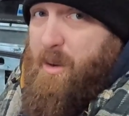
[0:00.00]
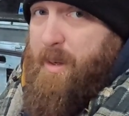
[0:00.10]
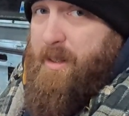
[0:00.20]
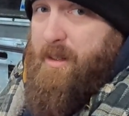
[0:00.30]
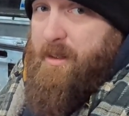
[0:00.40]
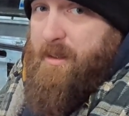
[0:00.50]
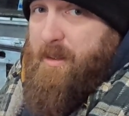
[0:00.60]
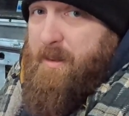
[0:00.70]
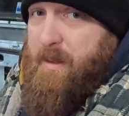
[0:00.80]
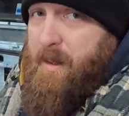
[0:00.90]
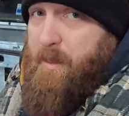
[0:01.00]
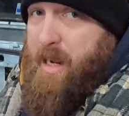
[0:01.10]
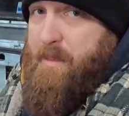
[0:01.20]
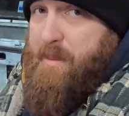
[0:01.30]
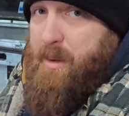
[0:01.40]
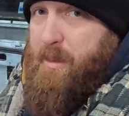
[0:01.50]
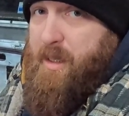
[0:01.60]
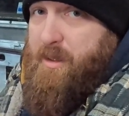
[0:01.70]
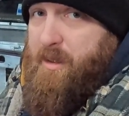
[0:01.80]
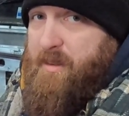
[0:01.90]
going and we'll get a bit more
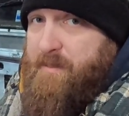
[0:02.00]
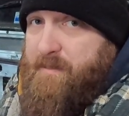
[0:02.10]
work done.